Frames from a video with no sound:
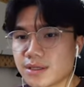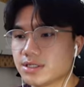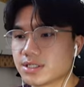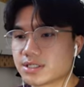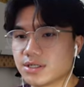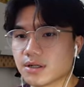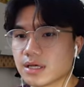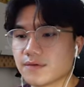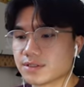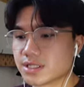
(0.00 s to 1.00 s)
It just, you know,
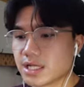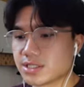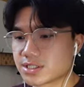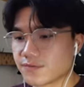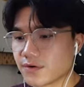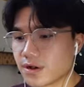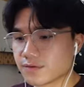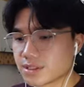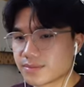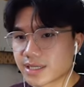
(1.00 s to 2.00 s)
levels it. It just
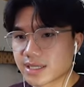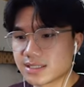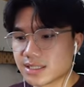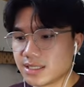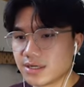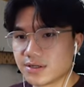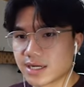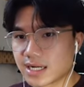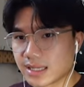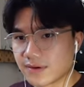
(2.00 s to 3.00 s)
evolves it. But I guess in here, you
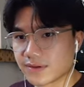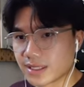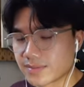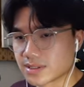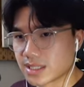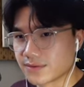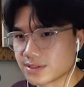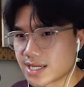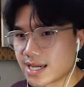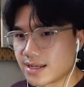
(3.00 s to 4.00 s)
got to level it up to level
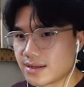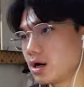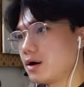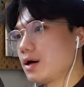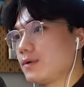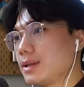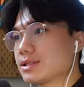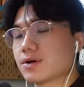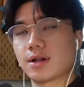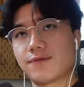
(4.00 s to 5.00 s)
10. All right, well,
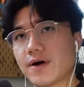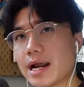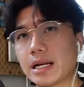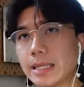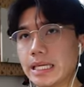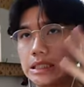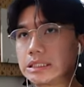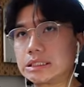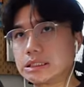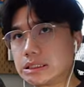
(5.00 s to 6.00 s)
let's go to Firelink.
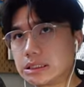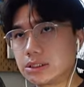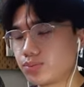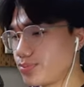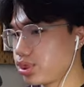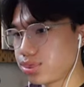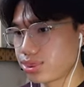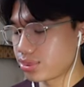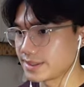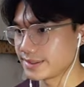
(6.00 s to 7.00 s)

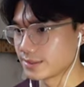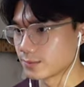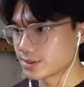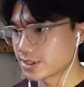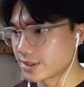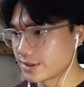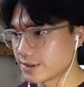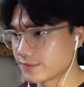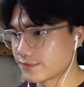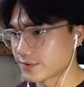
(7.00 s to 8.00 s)
Alright, in the worst area
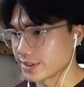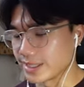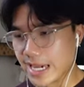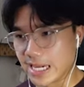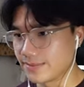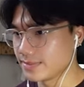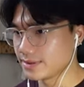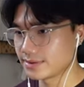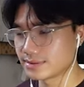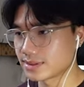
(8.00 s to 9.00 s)
of the freaking game.
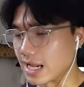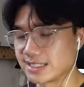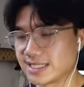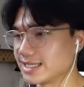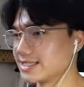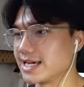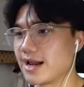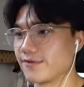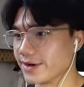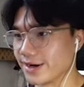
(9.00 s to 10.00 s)
I say that to
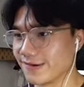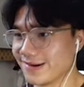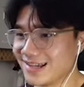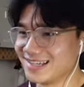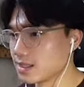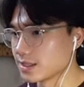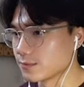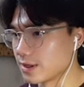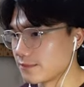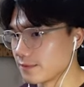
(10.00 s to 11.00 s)
every area. Nothing
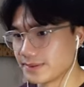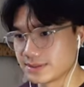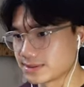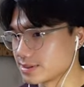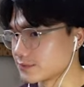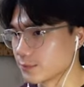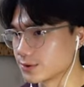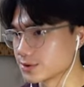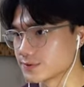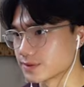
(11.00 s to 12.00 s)
will ever beat Sen's
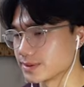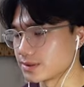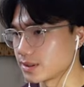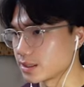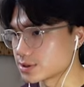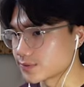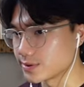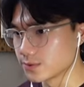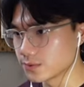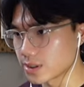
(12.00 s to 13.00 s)
Fortress for me. Alright, so we're
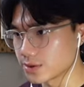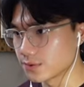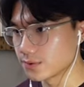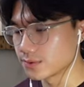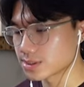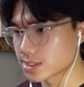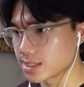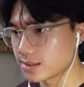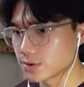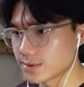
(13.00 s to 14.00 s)
in New Londo Ruins
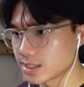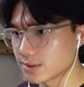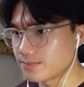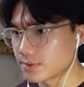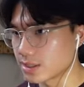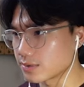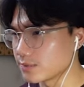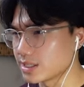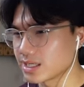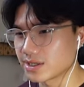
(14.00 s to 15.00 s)
again. So we can uh, uh,
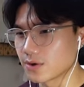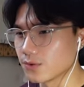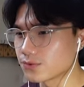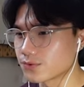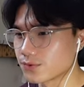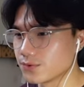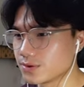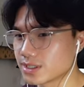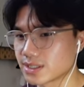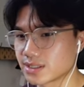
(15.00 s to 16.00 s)
we can go through
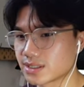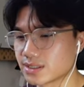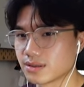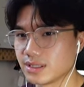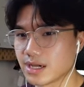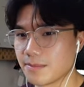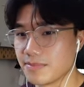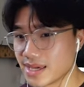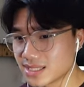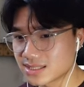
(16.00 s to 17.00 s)
the the
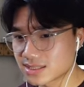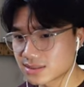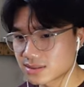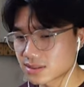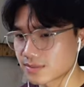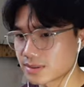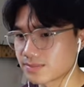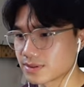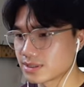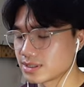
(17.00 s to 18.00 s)
abyss. So I'm gonna
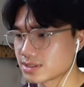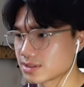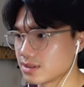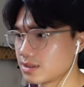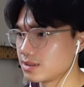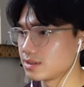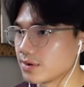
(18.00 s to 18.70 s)
put this on.